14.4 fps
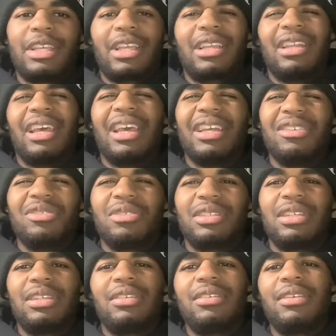in
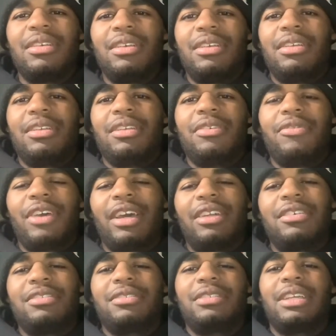Henderson,
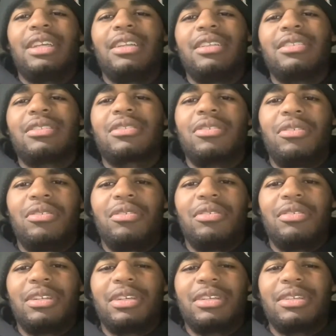Nevada, and it's
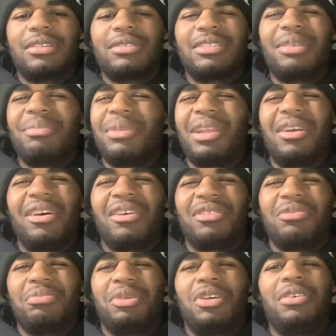called something
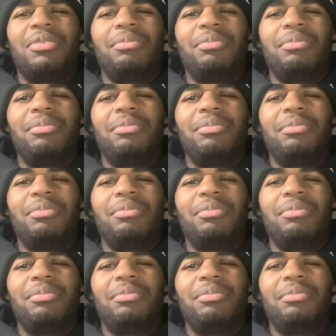Automall.